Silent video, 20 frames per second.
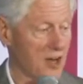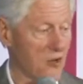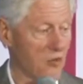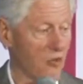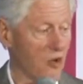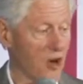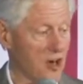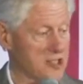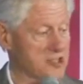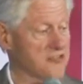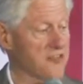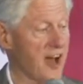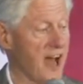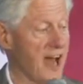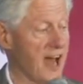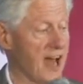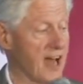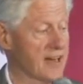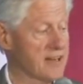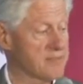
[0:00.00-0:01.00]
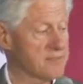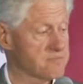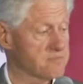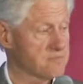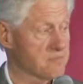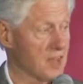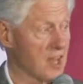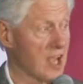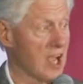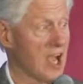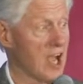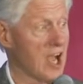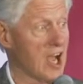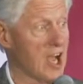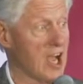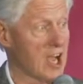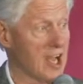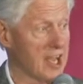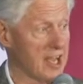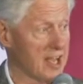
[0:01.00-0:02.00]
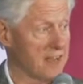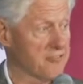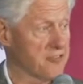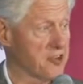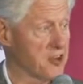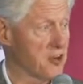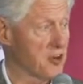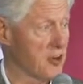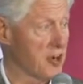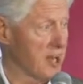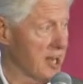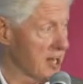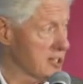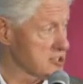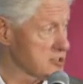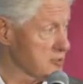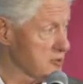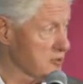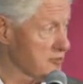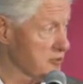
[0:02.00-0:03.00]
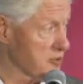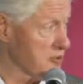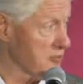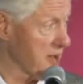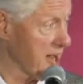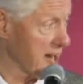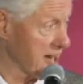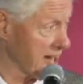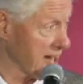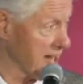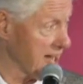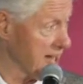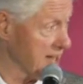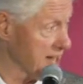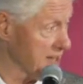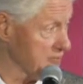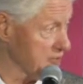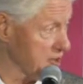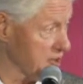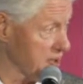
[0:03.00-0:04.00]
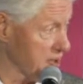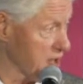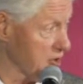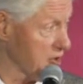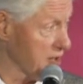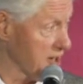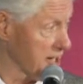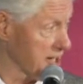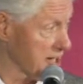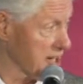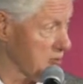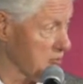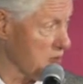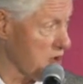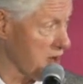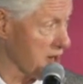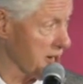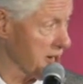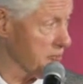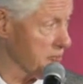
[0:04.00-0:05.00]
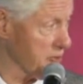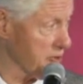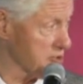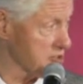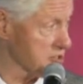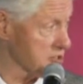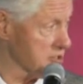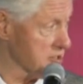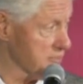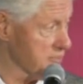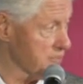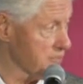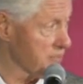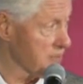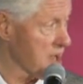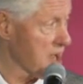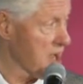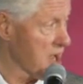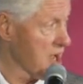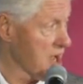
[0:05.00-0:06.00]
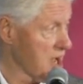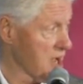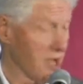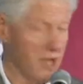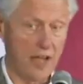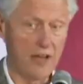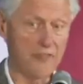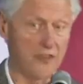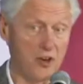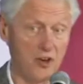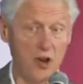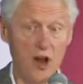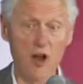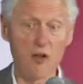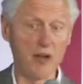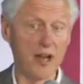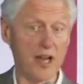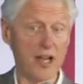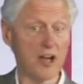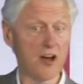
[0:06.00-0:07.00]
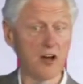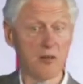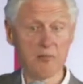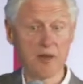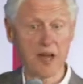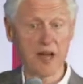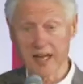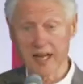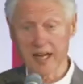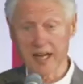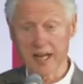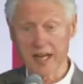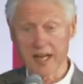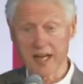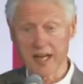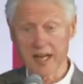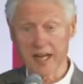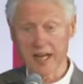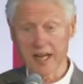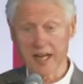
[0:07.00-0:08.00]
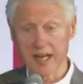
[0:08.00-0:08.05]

works fine if you're eligible for Medicaid, if you're a lower-income working person. If you're already on Medicare, did it?